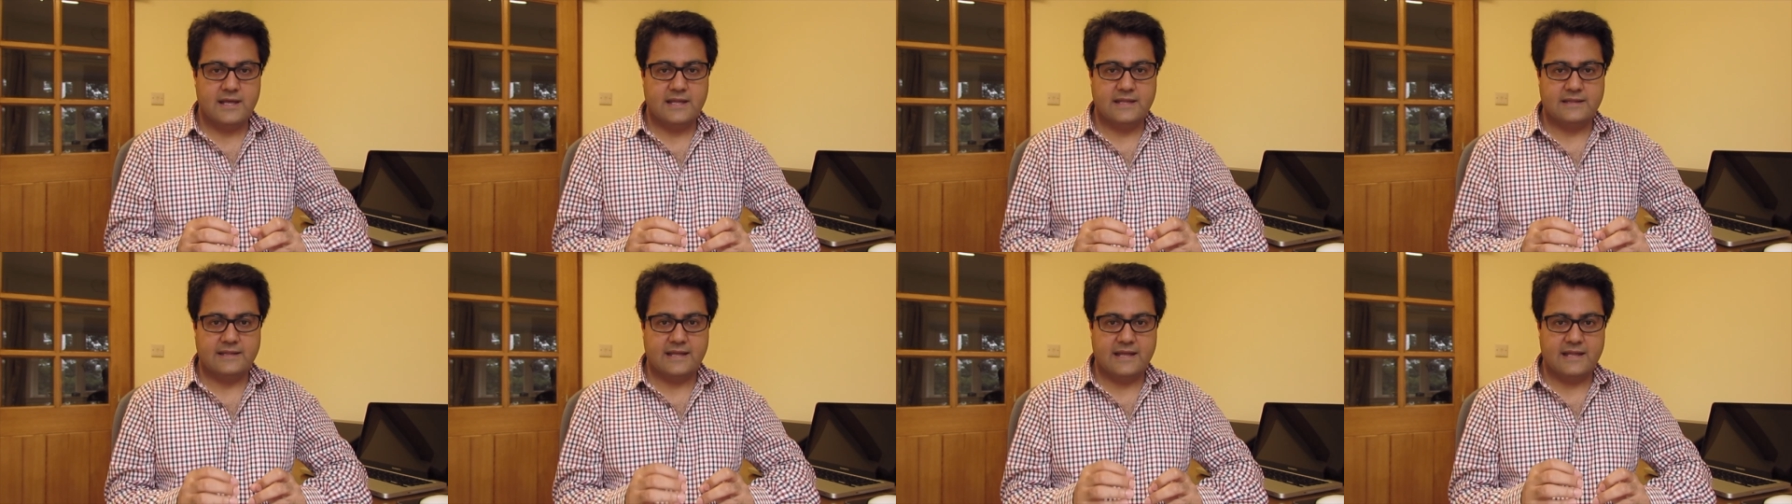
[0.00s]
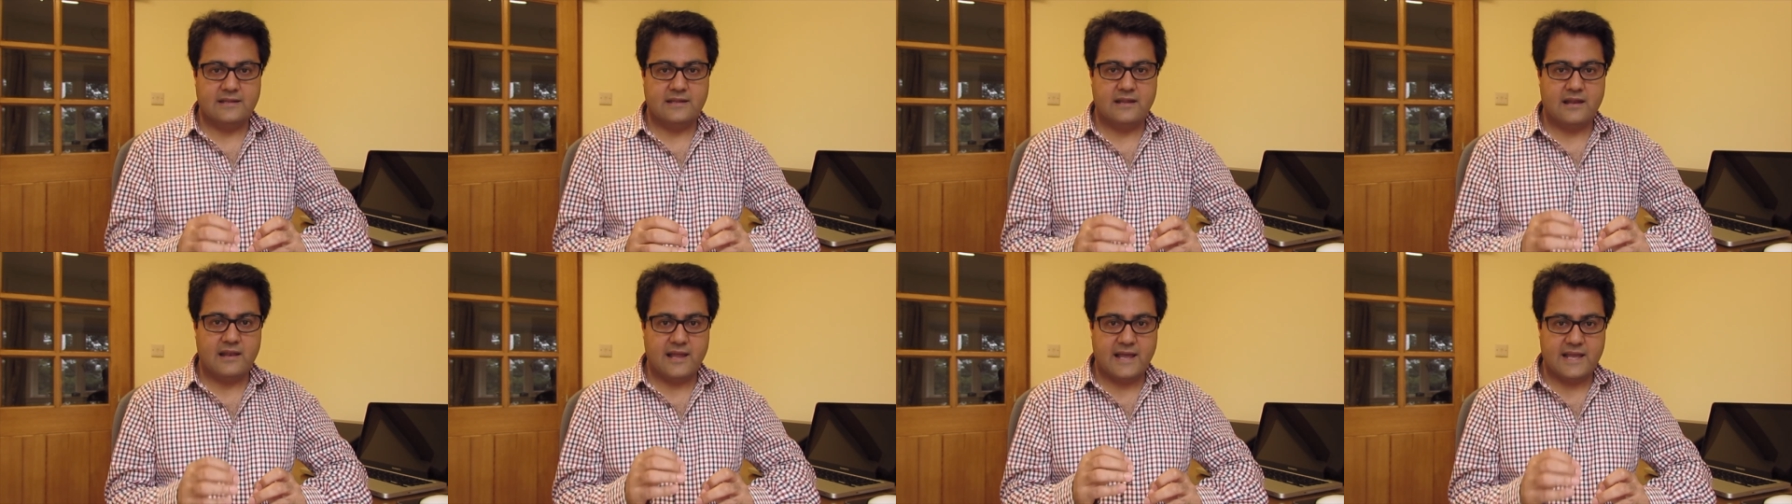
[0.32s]

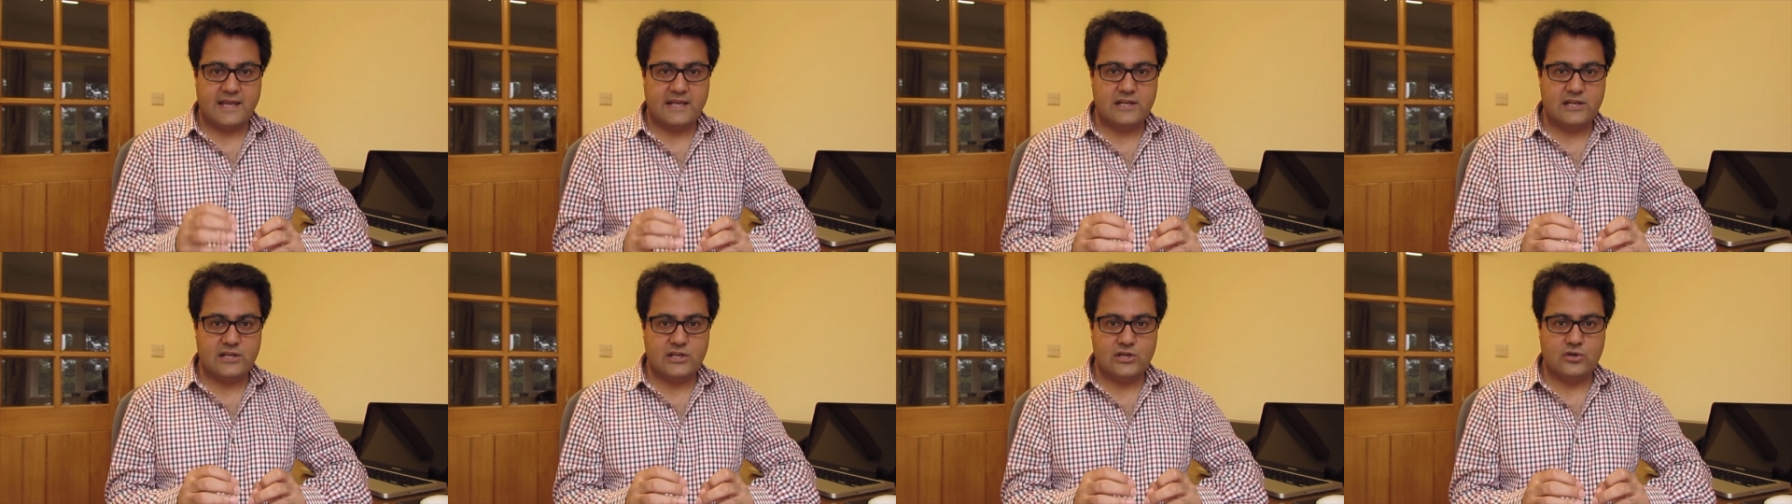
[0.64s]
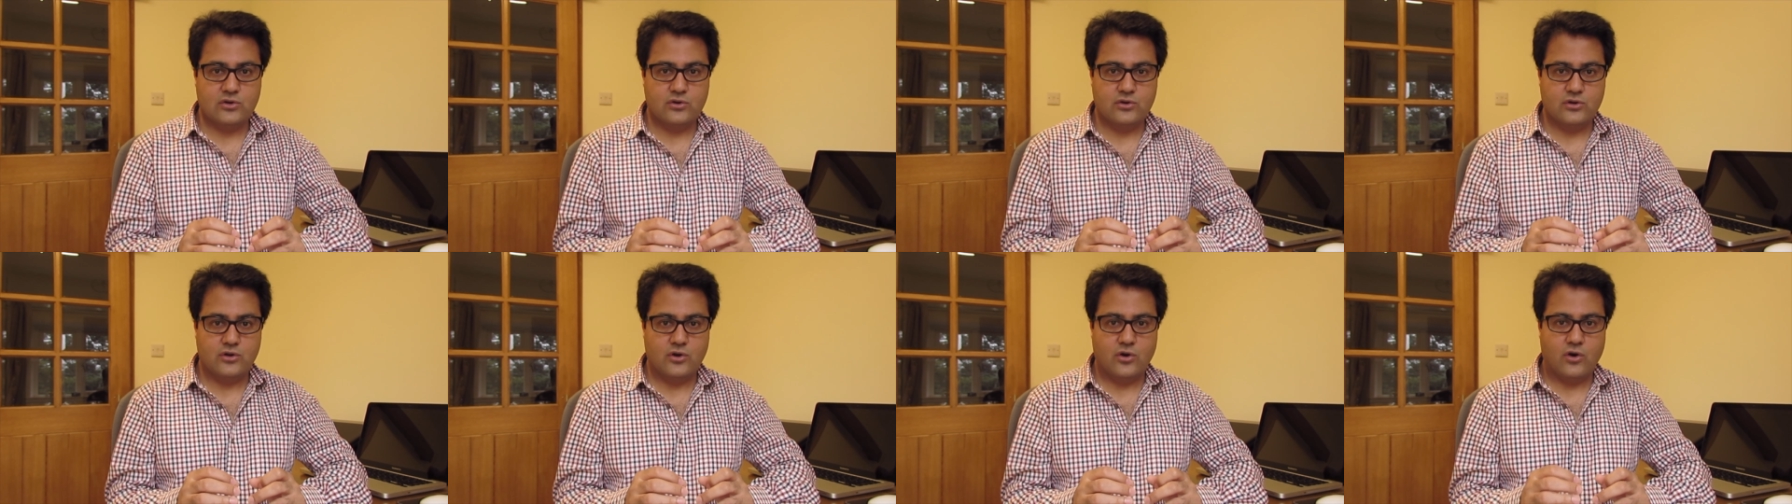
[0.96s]
then the
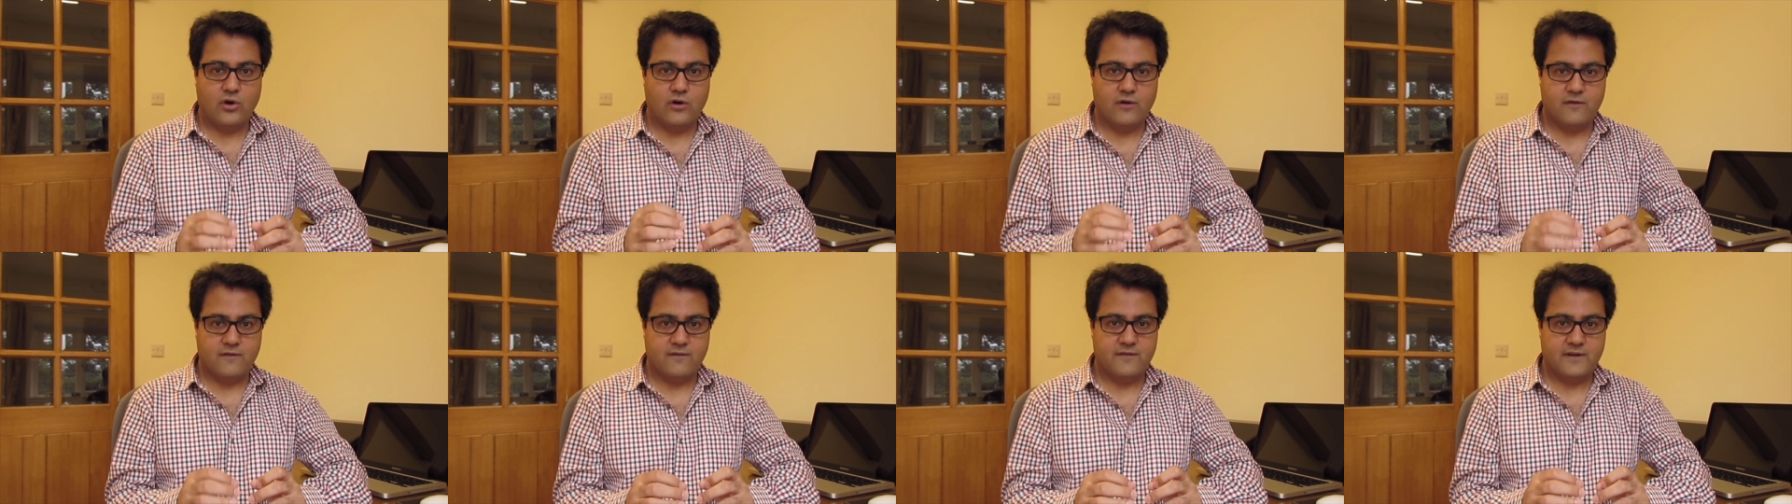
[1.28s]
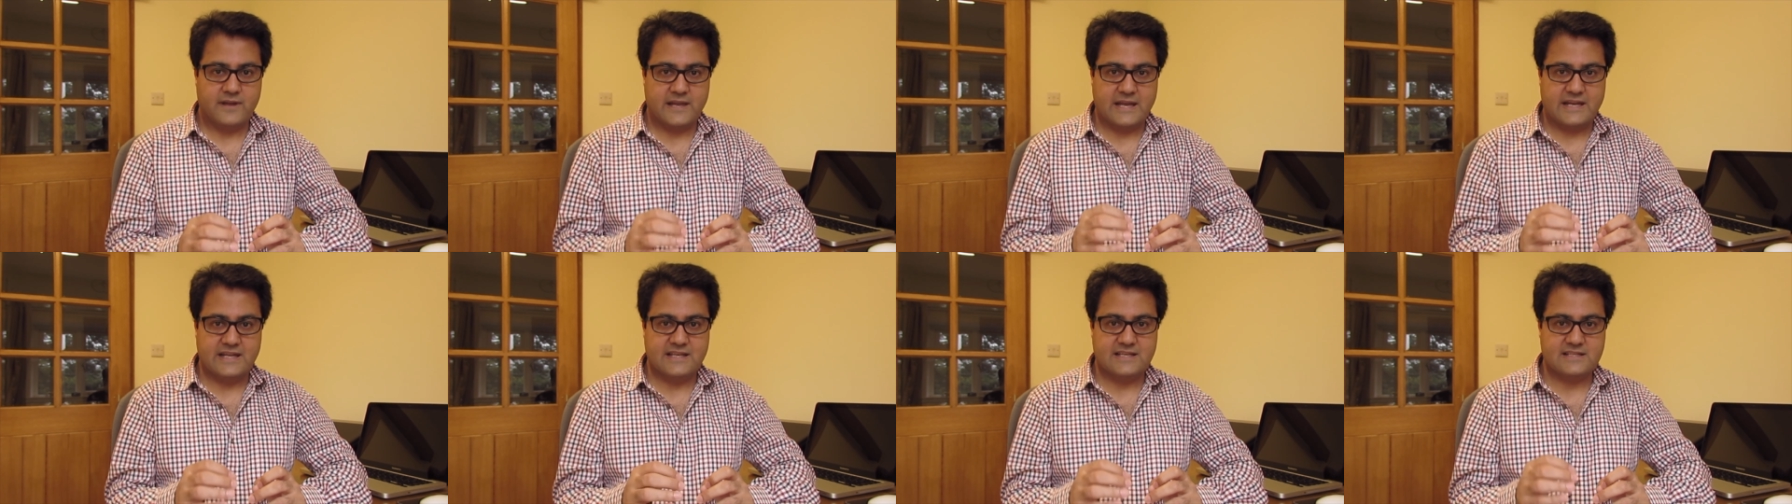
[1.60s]
likelihood
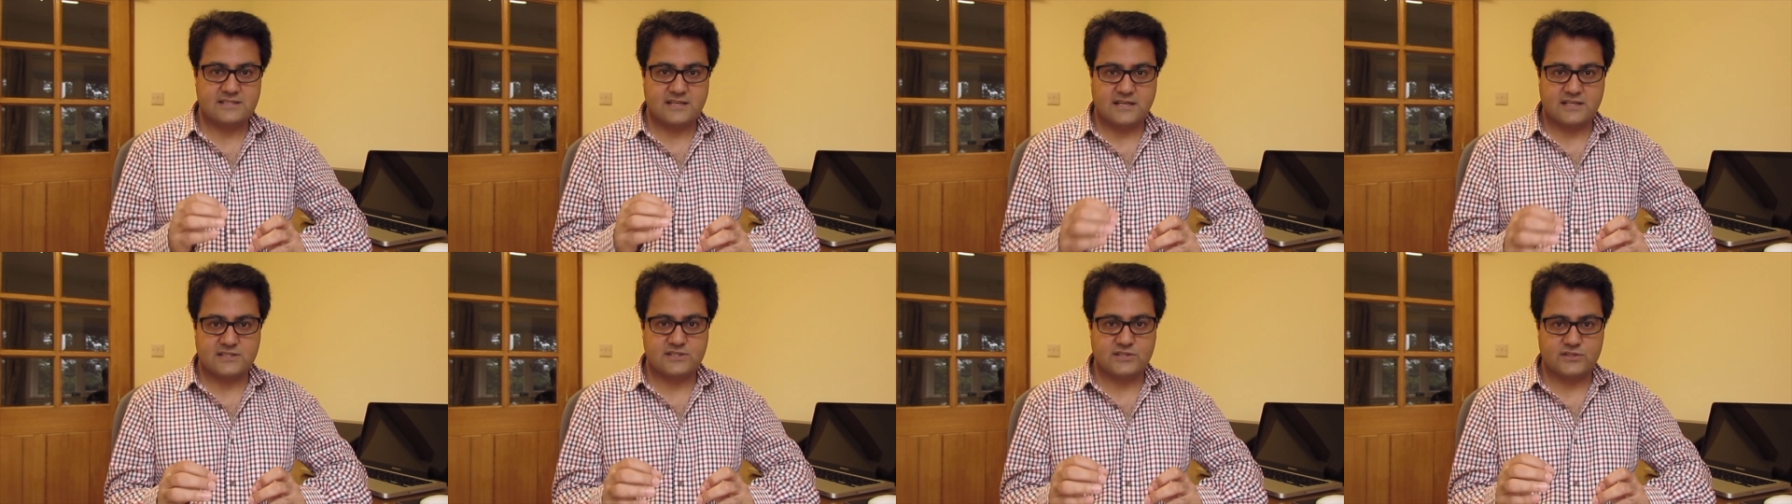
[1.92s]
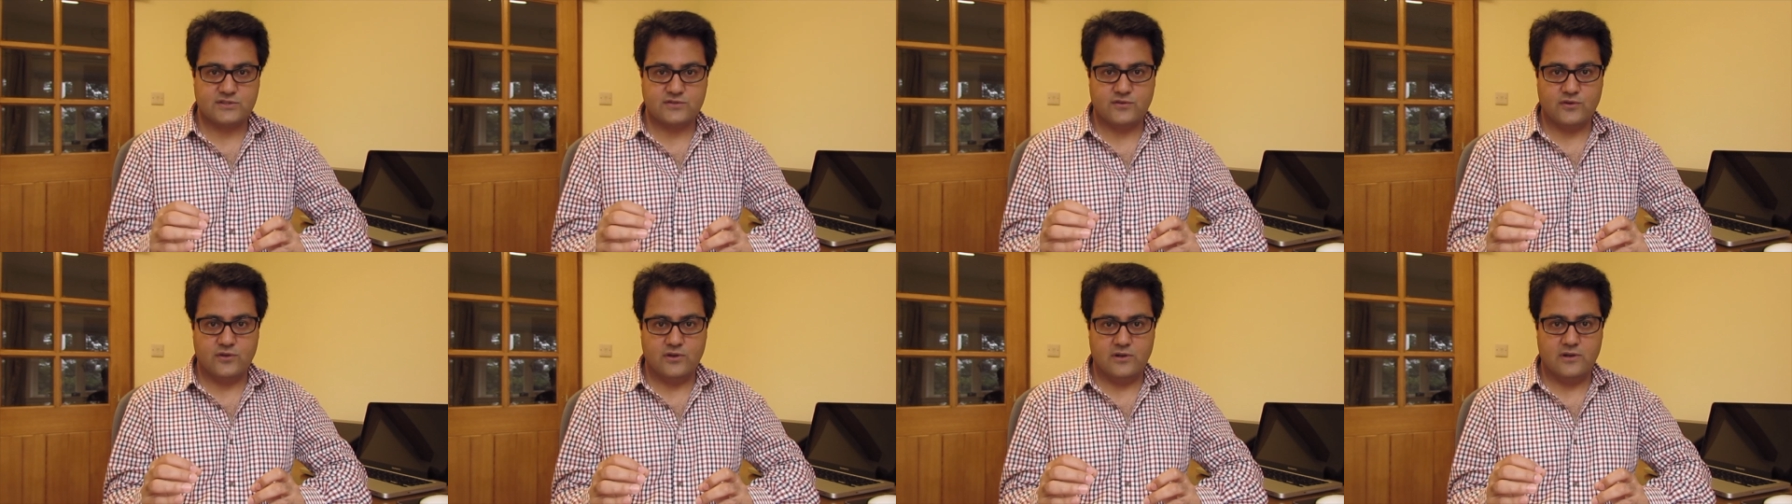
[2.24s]
of getting
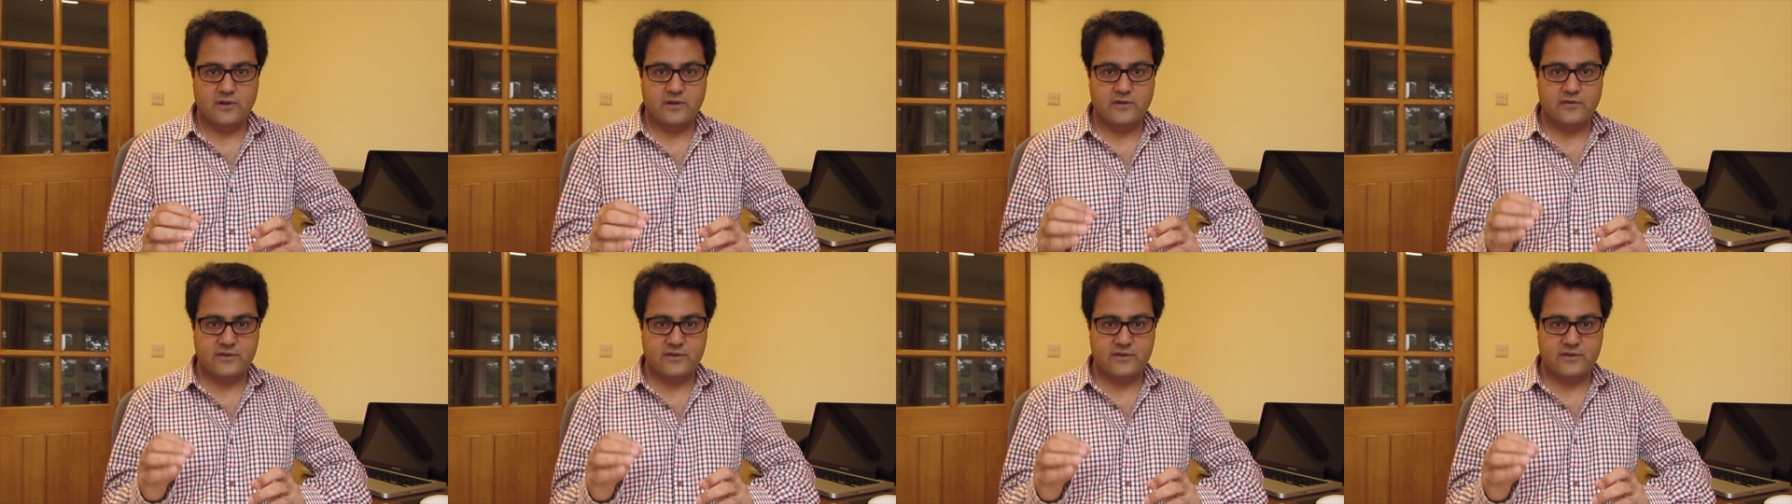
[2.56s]
successful